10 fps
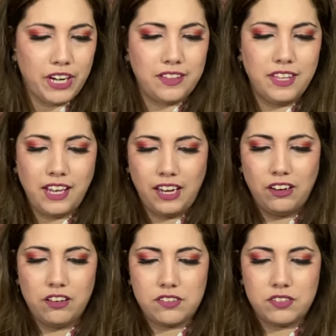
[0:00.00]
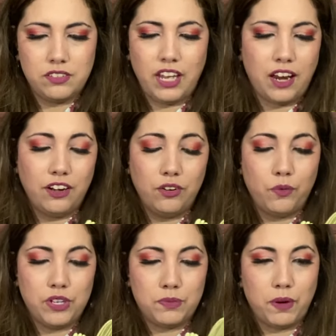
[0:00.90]
I think I lost, yeah, I don't know
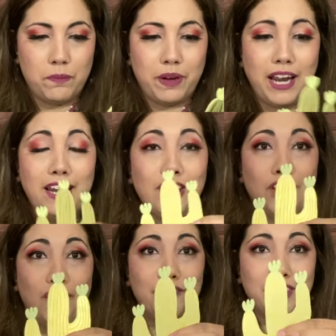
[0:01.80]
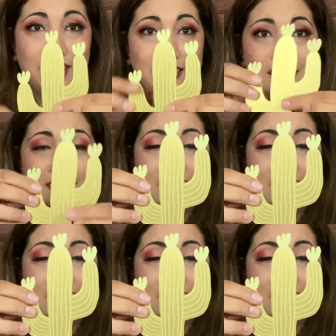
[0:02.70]
which part, but I love these.